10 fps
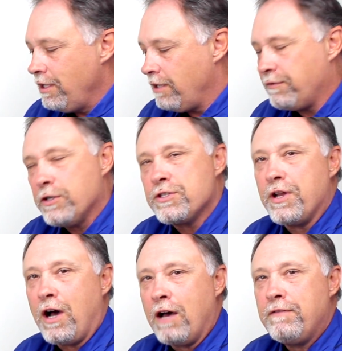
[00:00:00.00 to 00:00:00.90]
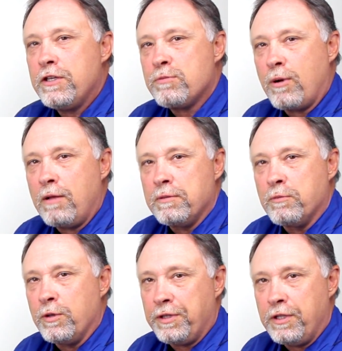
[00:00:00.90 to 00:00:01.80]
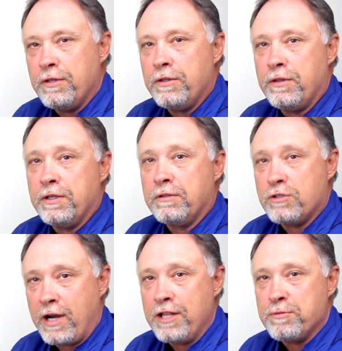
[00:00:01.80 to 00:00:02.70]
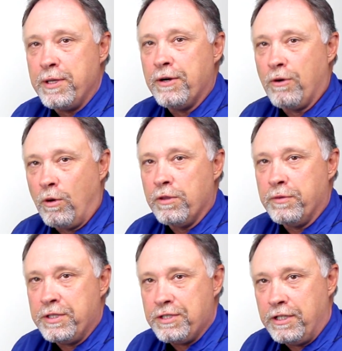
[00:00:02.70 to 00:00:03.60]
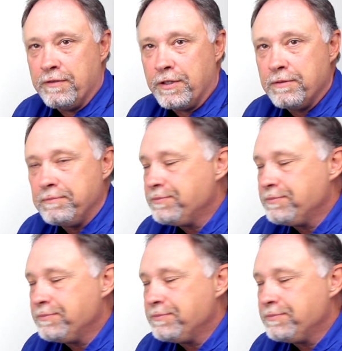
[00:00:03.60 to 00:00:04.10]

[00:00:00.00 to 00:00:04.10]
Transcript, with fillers: if there's an obvious problem with either the transmitter or the receiver.